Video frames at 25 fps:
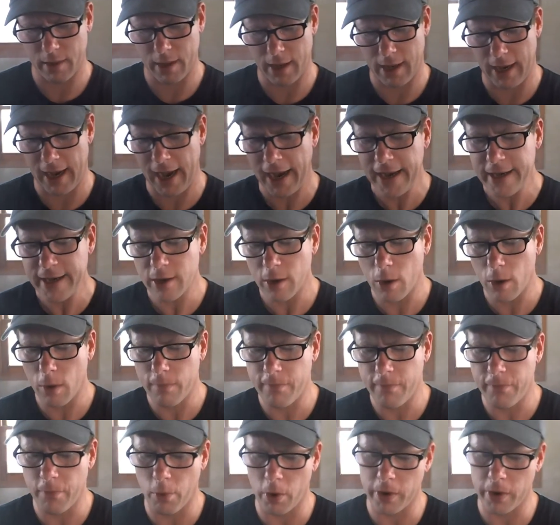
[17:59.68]
I go
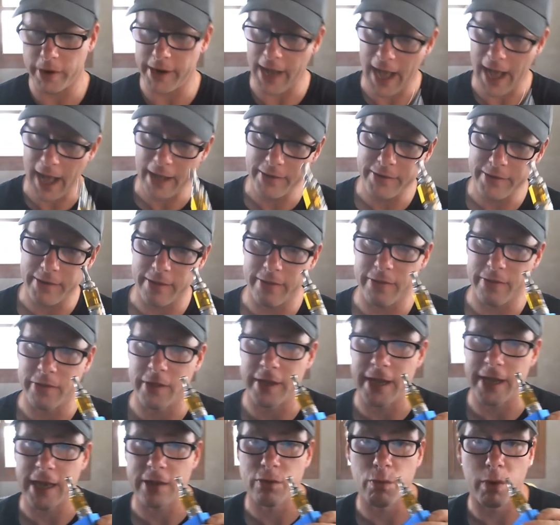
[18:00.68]
for not the
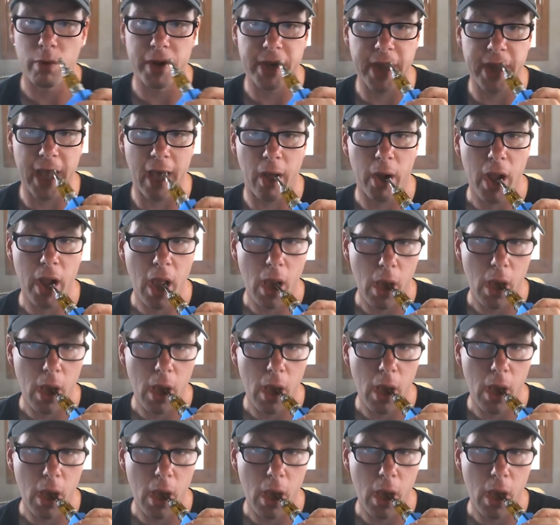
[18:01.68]
next one down.